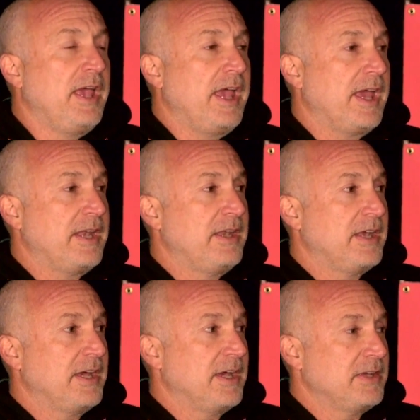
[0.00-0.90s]
And
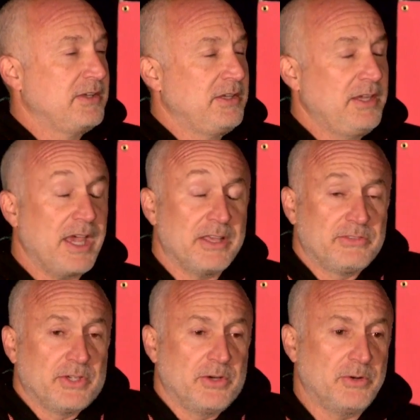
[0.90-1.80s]

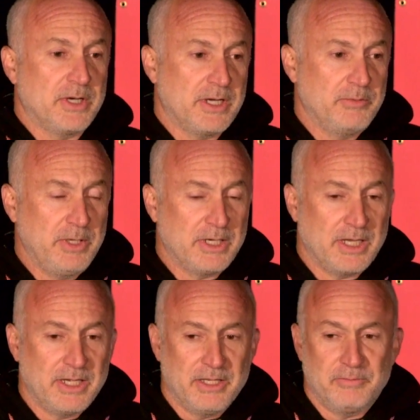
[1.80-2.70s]
so we
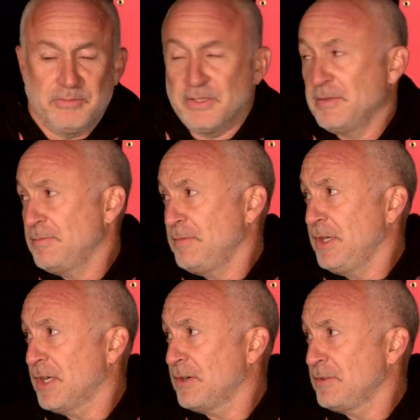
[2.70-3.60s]
kind of
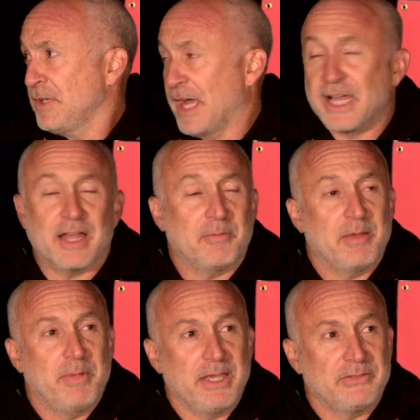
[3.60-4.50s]
I got
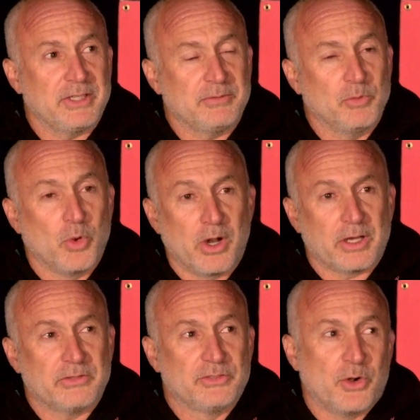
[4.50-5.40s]
my basic
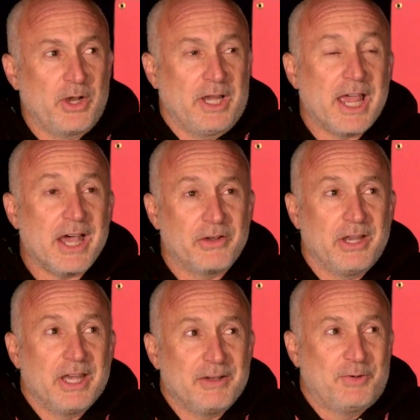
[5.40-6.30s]
work sorted out
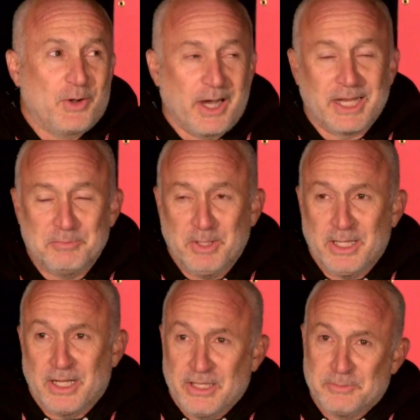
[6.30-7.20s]
enough where I could be
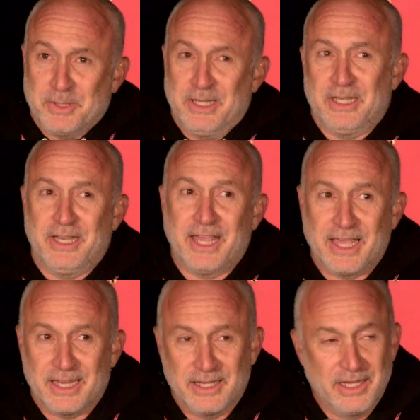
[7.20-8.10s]
a husband and a
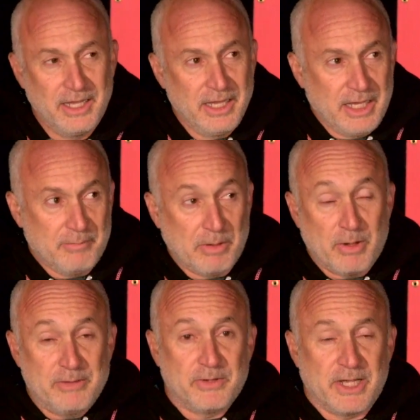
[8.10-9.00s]
dad, and my
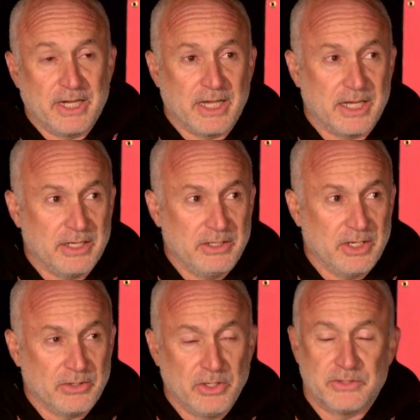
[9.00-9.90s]
wife and I got a
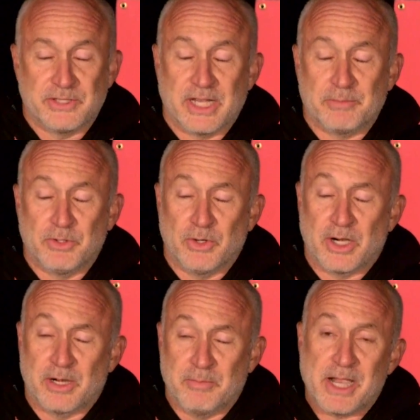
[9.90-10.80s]
good setup to
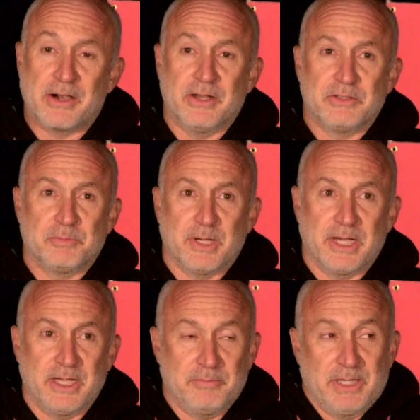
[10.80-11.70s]
our marriage
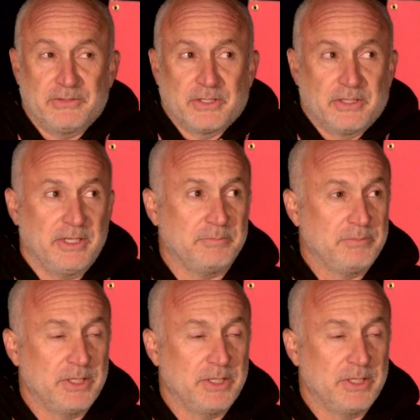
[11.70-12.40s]
by basically